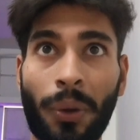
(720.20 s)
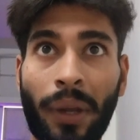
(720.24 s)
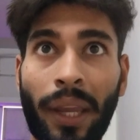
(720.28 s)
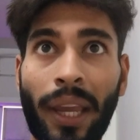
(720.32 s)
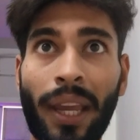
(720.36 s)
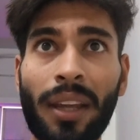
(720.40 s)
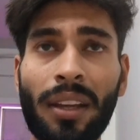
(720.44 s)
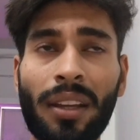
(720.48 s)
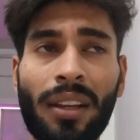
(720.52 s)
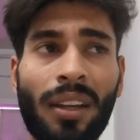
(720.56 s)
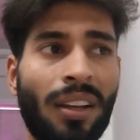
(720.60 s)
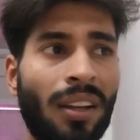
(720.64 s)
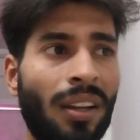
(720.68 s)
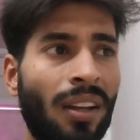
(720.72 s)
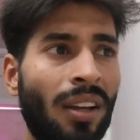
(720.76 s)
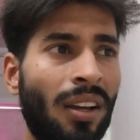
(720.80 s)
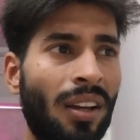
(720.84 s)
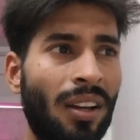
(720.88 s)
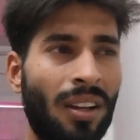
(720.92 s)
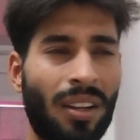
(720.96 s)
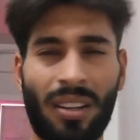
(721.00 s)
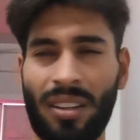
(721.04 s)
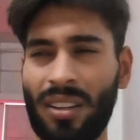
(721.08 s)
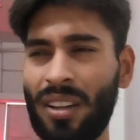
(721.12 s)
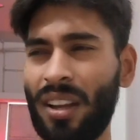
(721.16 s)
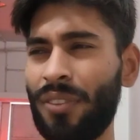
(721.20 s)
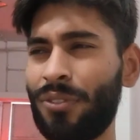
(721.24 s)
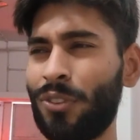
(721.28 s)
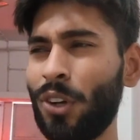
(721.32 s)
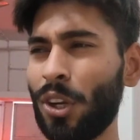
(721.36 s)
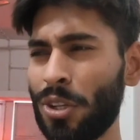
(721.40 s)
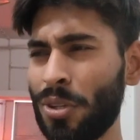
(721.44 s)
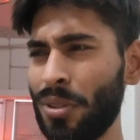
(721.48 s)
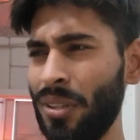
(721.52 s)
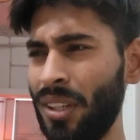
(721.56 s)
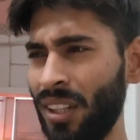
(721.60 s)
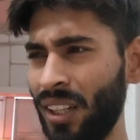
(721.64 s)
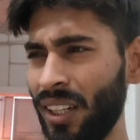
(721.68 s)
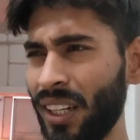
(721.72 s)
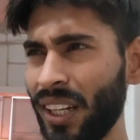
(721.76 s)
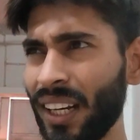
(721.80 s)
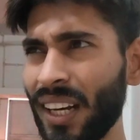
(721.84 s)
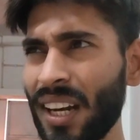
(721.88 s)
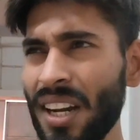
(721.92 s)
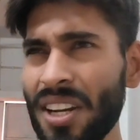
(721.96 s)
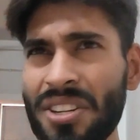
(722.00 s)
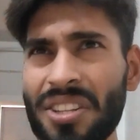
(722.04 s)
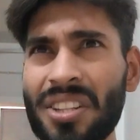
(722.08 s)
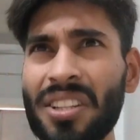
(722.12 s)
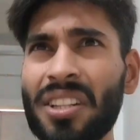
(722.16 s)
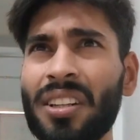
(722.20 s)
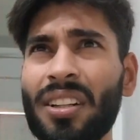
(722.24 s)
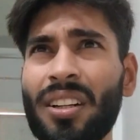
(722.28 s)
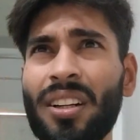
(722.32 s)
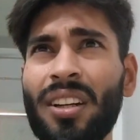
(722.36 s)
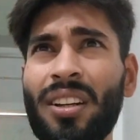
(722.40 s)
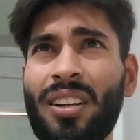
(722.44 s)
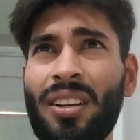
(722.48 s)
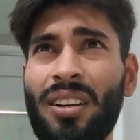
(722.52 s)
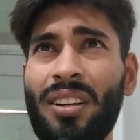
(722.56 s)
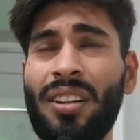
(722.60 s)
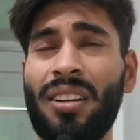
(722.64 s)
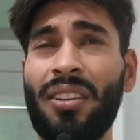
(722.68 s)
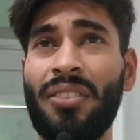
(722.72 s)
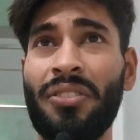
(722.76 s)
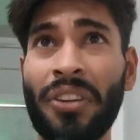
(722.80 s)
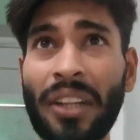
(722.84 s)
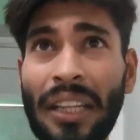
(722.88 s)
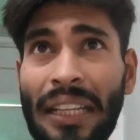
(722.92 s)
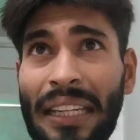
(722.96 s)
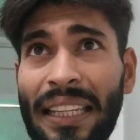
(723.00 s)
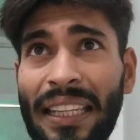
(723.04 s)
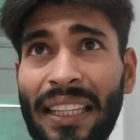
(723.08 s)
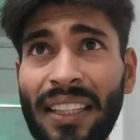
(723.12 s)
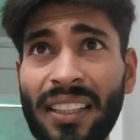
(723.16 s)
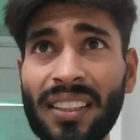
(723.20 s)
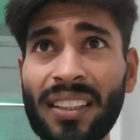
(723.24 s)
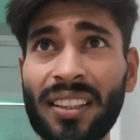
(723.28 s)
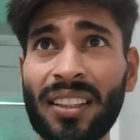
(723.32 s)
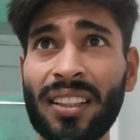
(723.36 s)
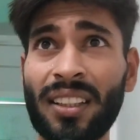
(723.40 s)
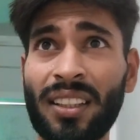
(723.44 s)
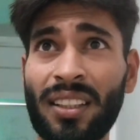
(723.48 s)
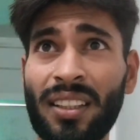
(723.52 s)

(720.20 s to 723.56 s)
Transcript: okay? I've got to learn English? Really?